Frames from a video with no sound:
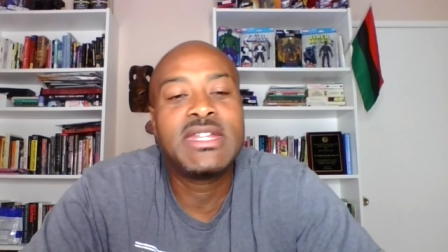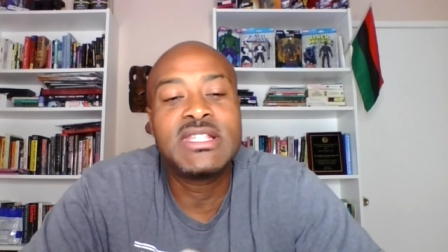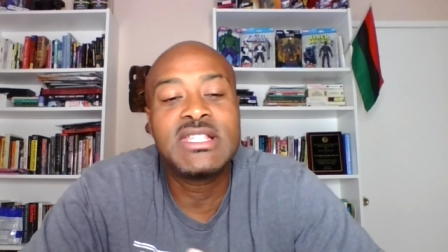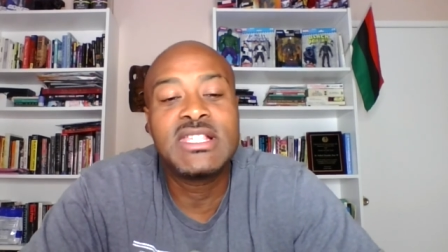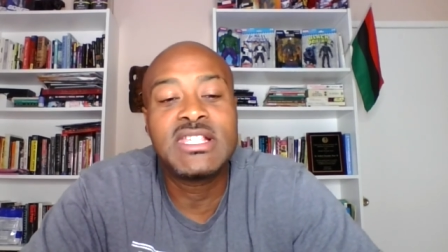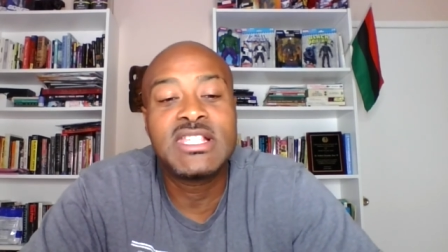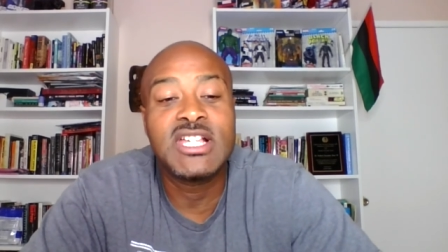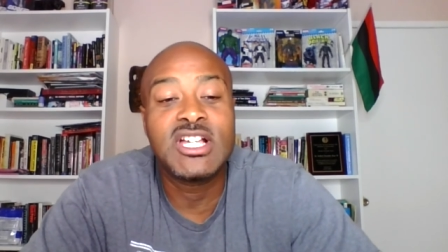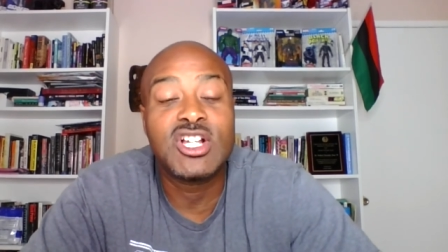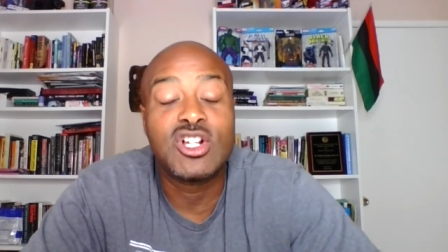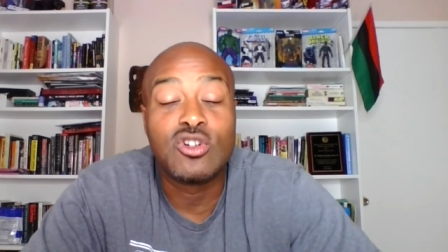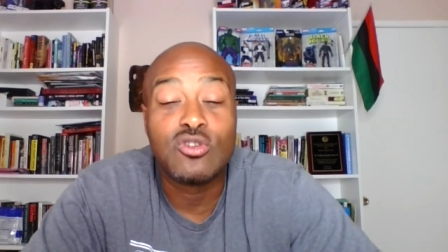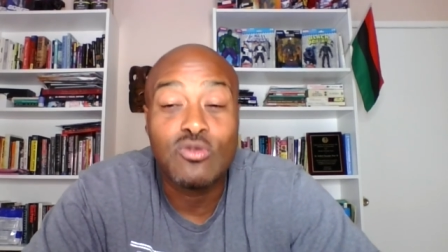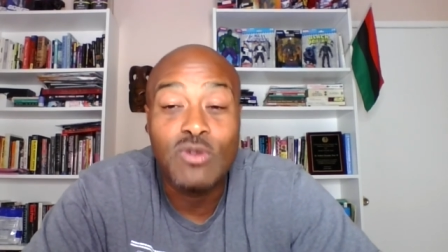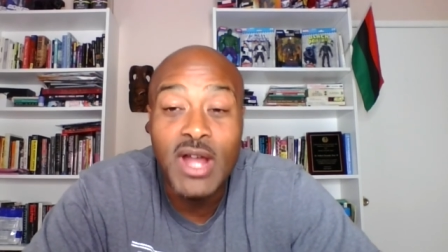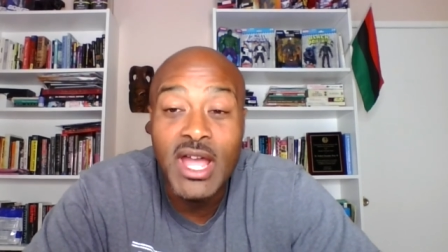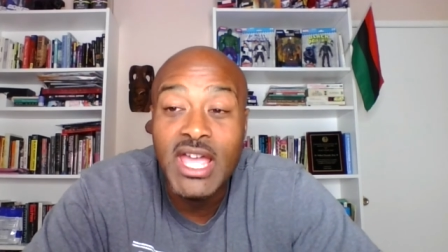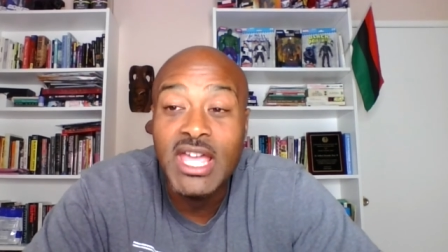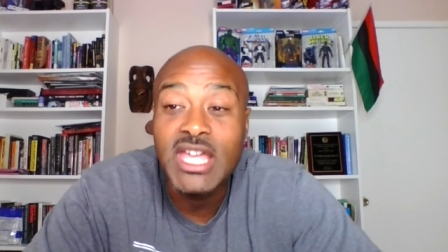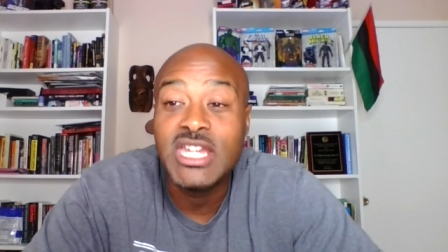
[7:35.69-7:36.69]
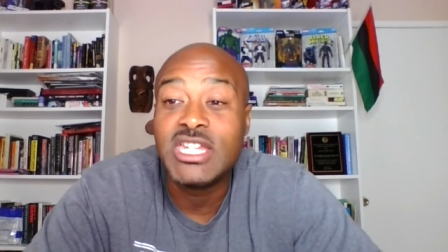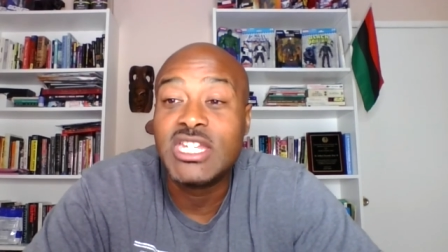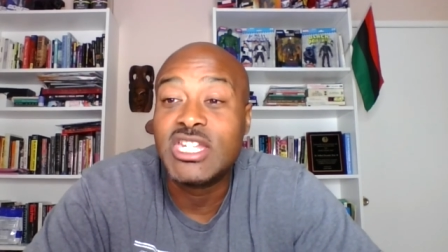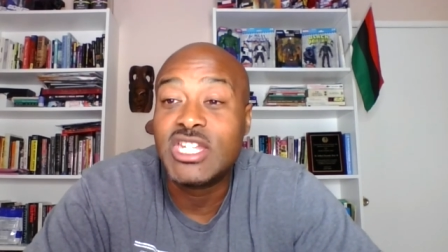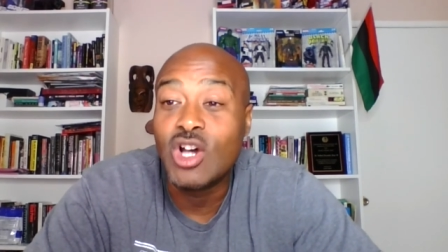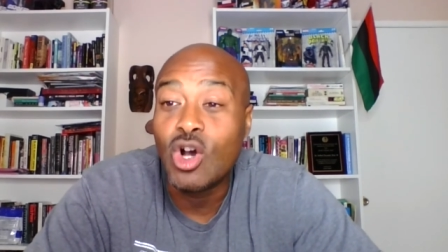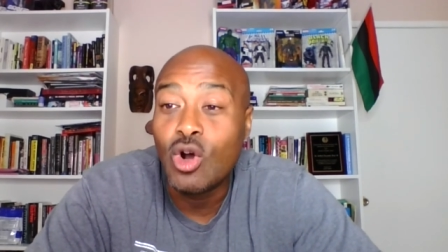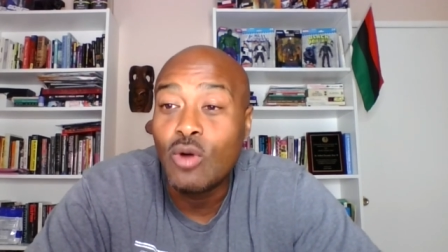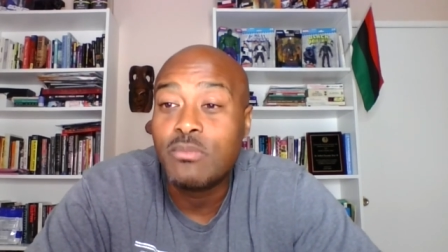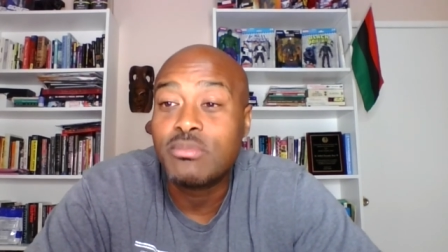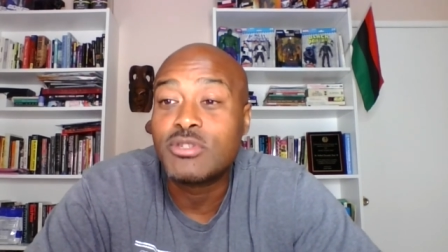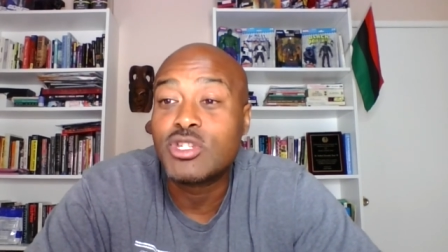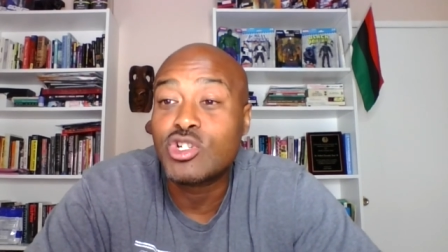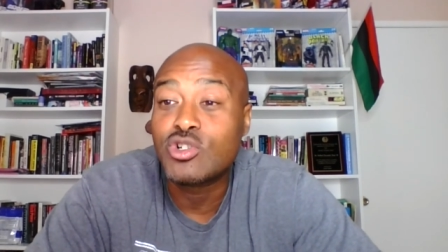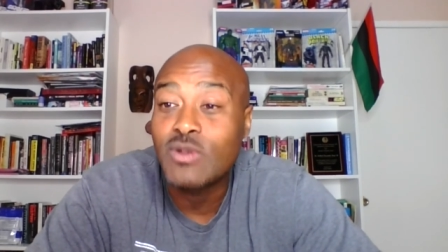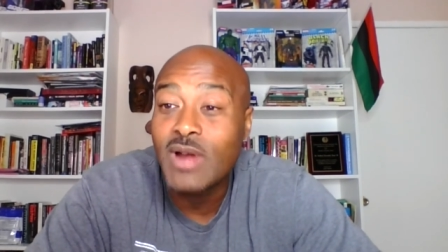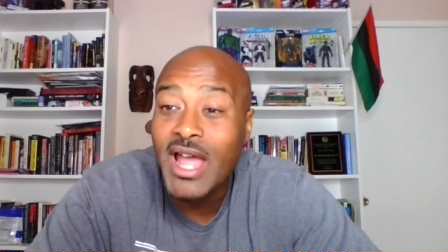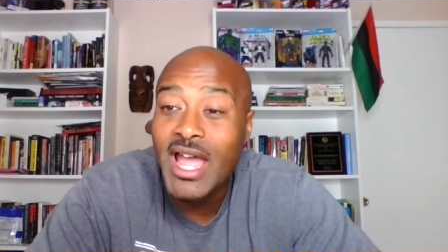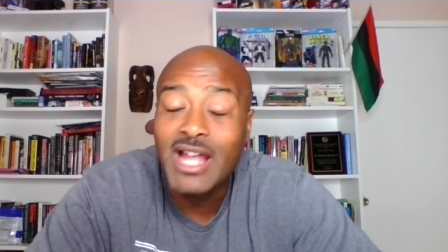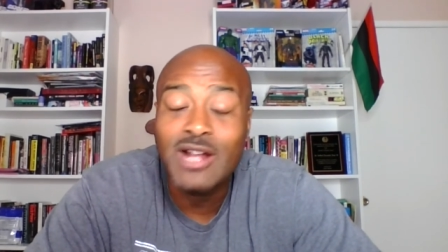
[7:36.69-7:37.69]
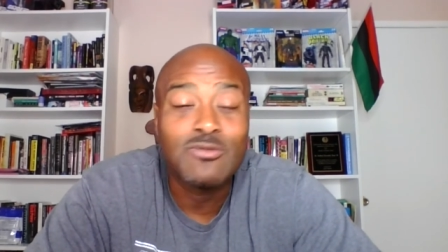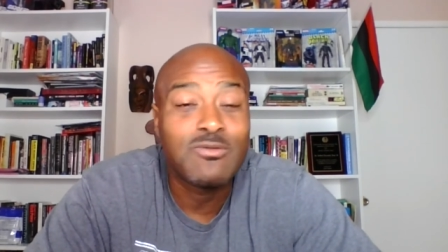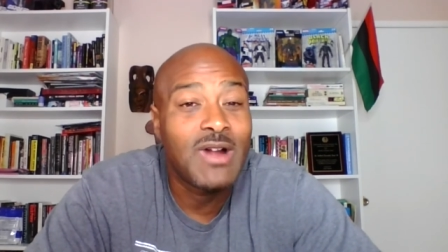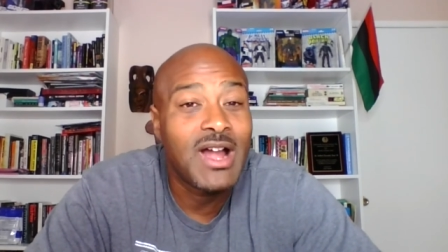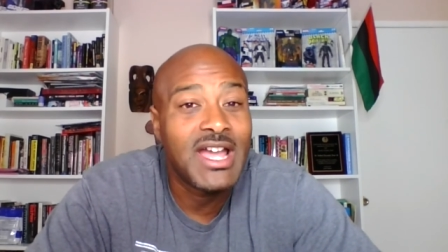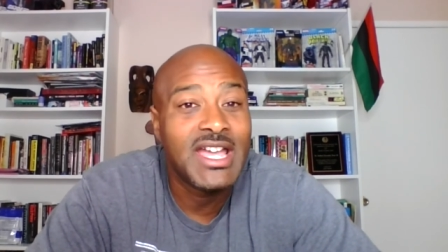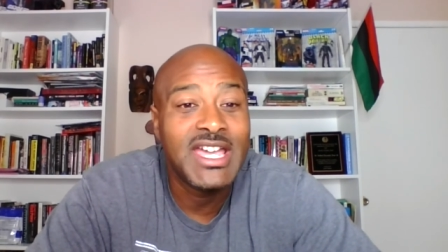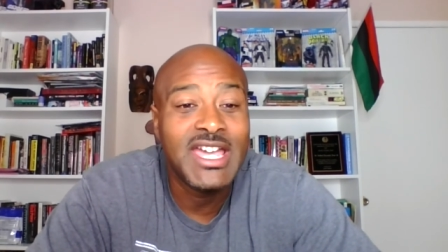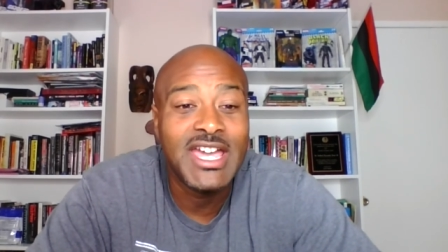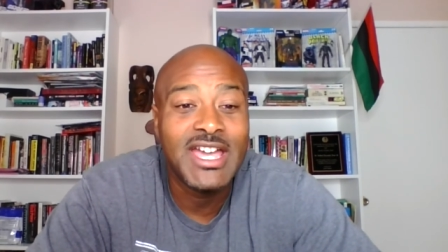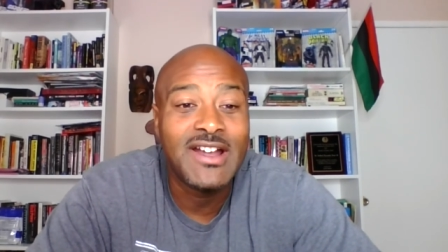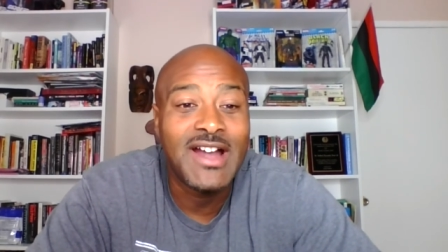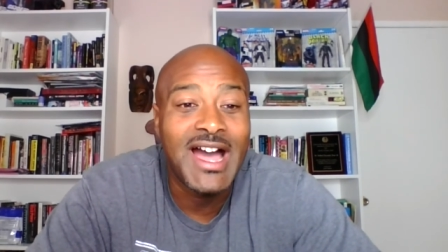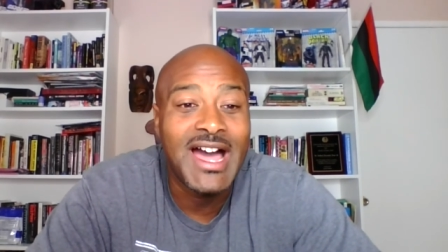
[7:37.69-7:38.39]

This is a great, dope track right here.